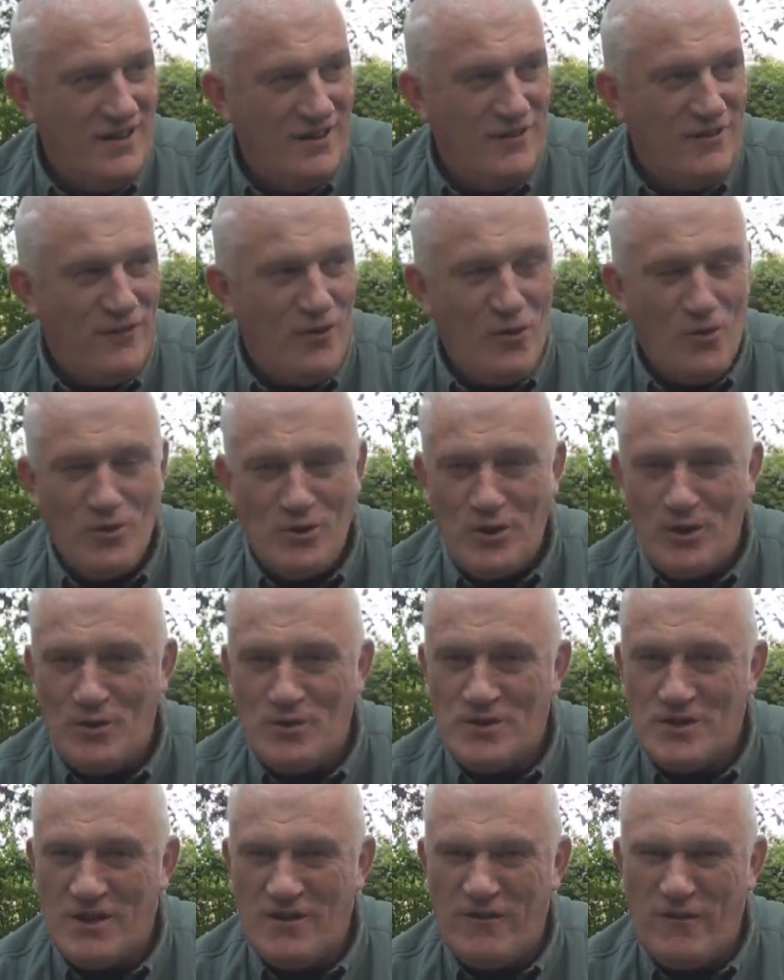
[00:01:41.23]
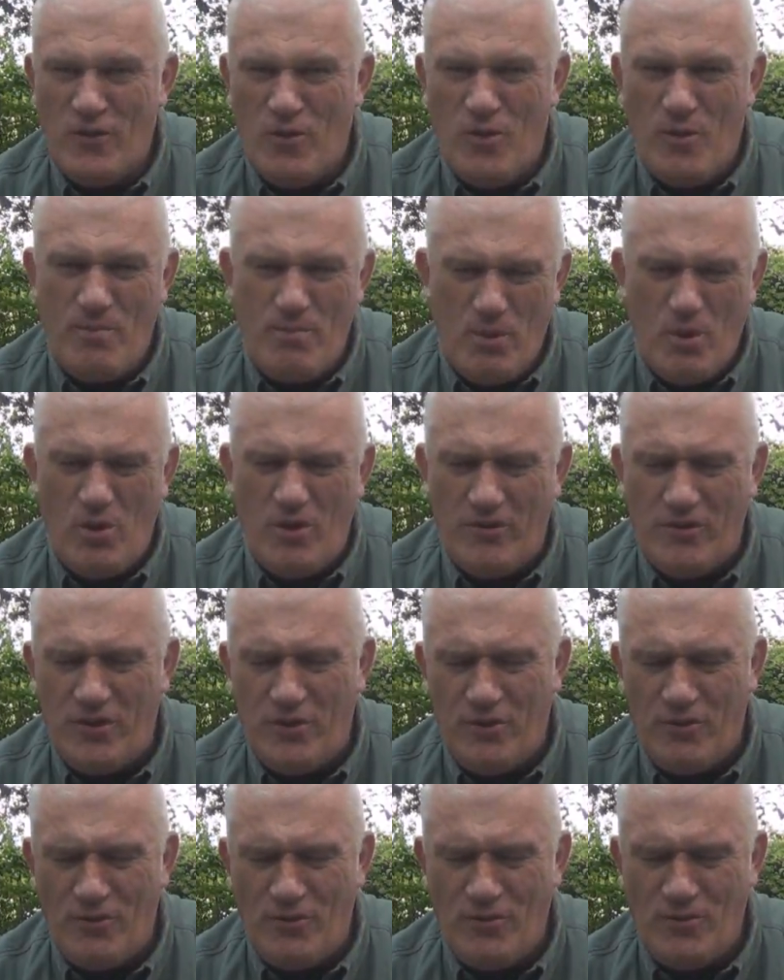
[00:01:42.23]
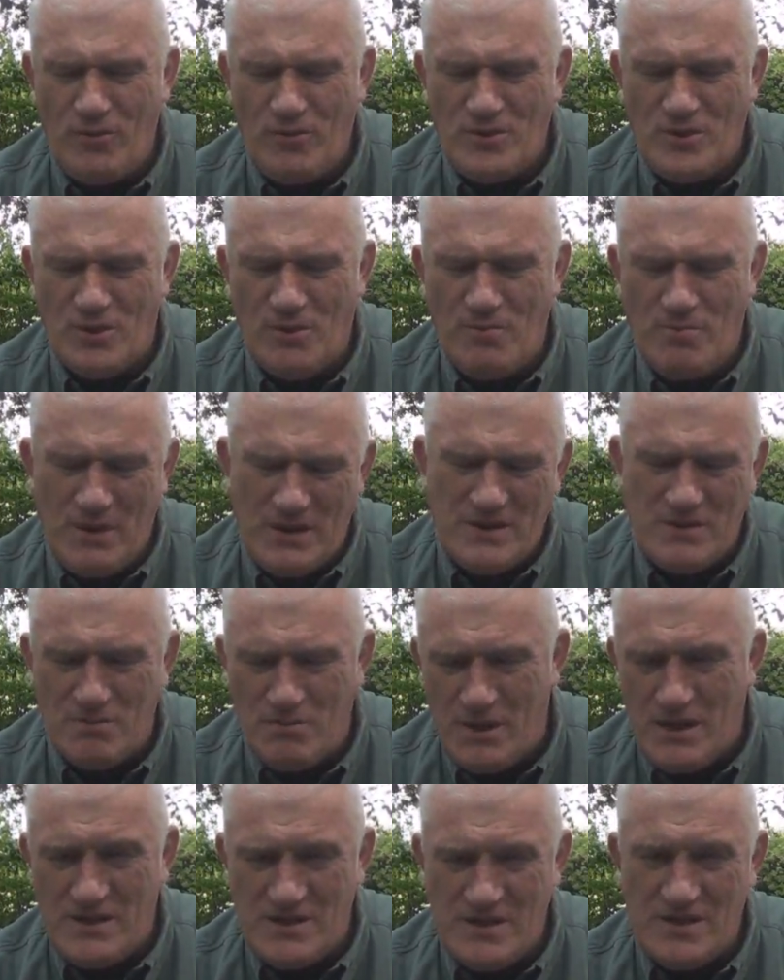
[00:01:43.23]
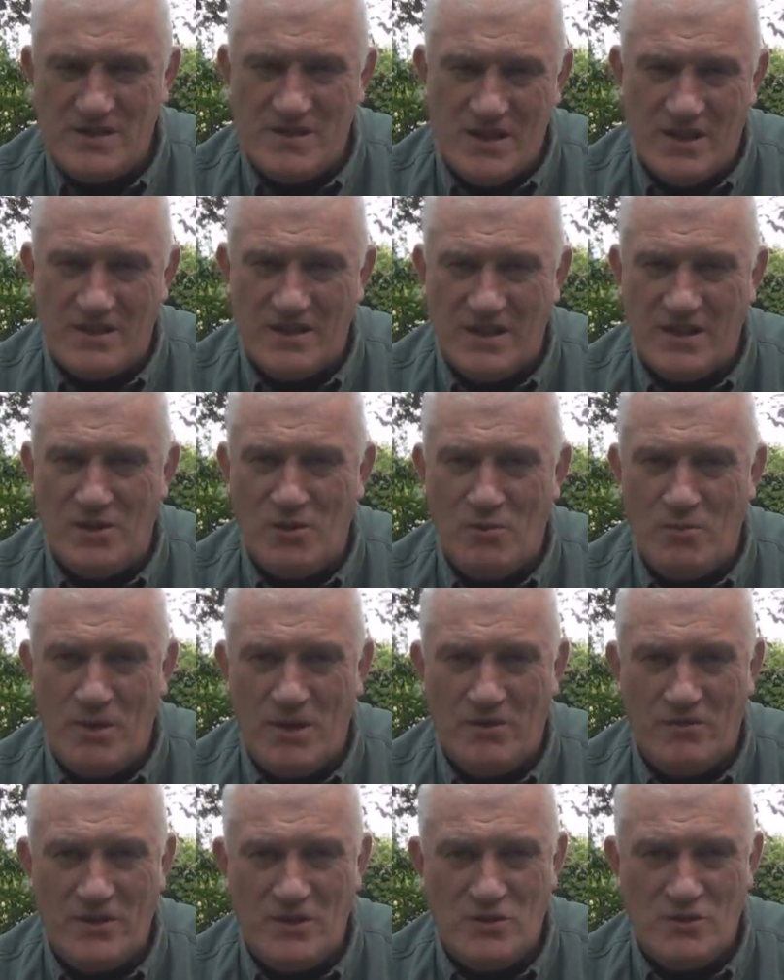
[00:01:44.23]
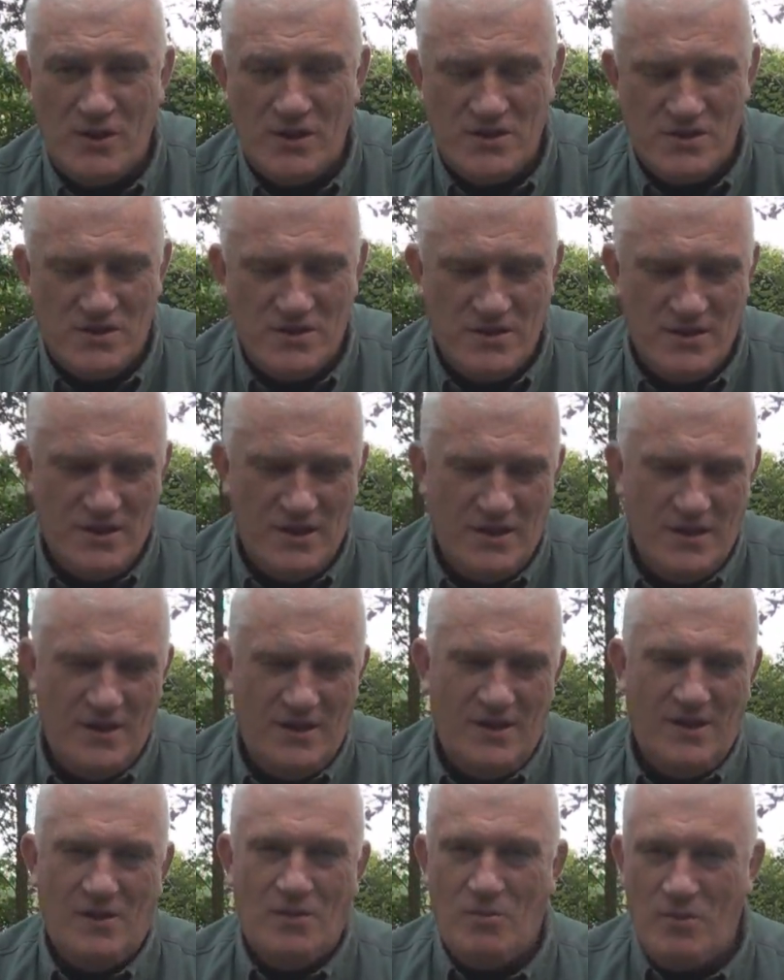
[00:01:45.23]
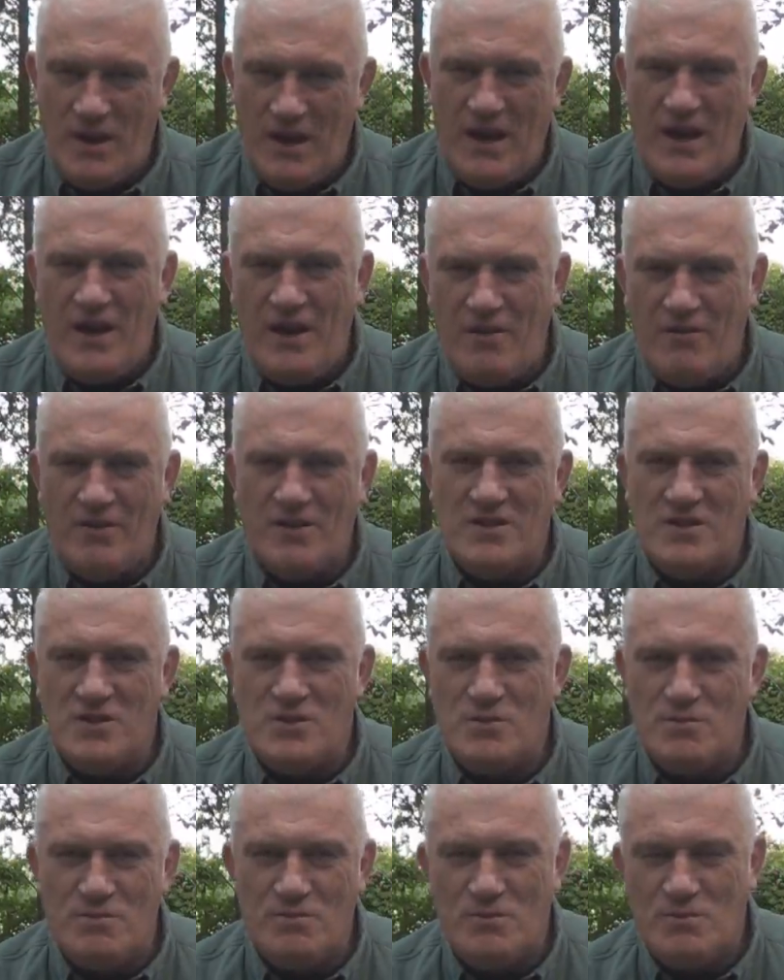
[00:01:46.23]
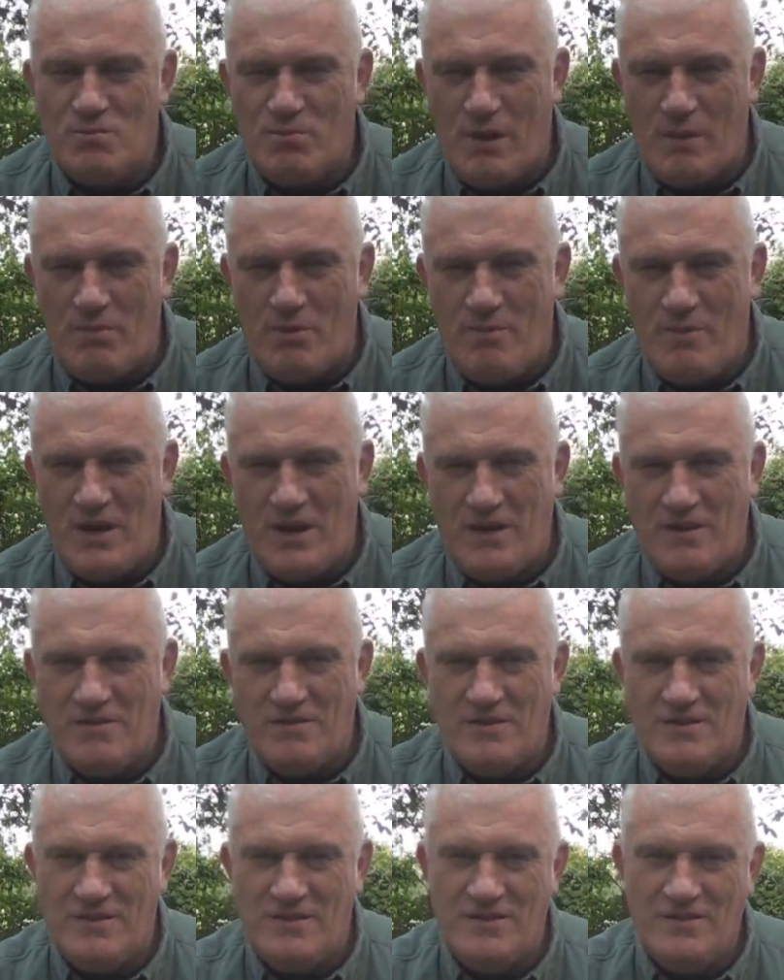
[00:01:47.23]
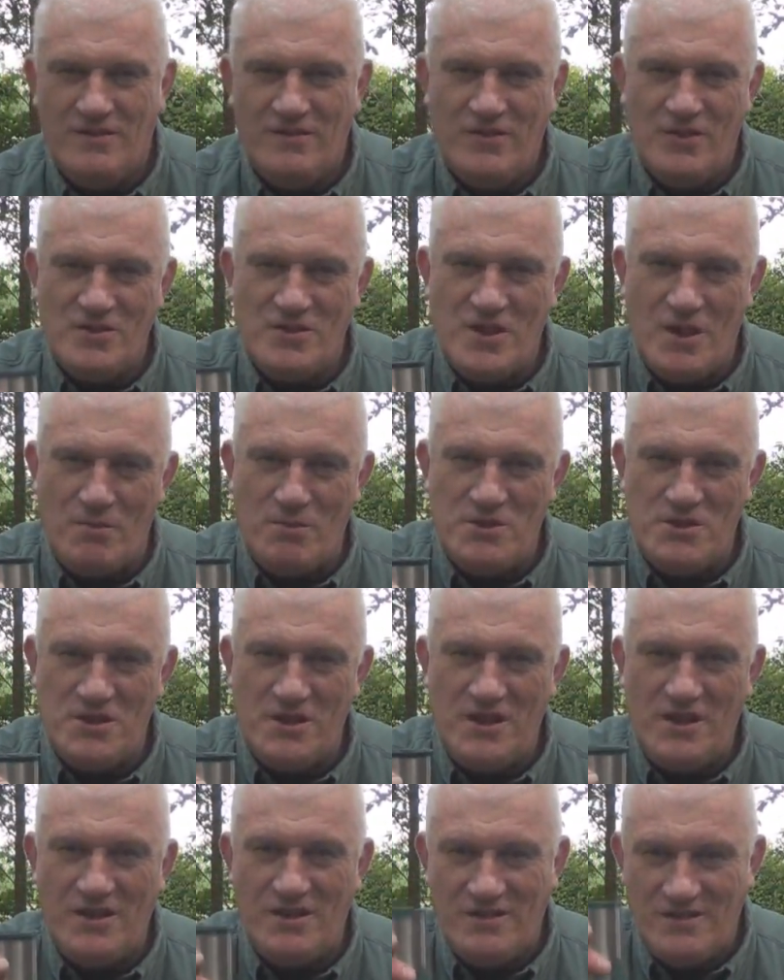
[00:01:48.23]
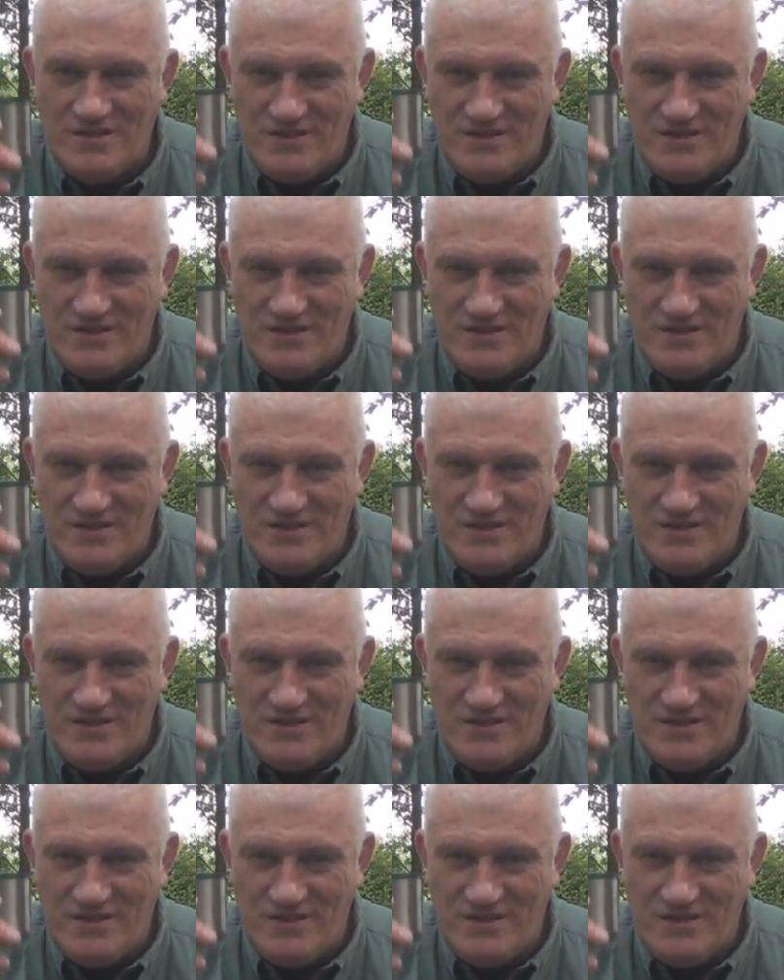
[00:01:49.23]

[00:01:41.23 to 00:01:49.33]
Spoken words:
for you. So I bought a few sort of bits and pieces that I think it will be of interest. We're here at the Prepper Meet. First cup of tea.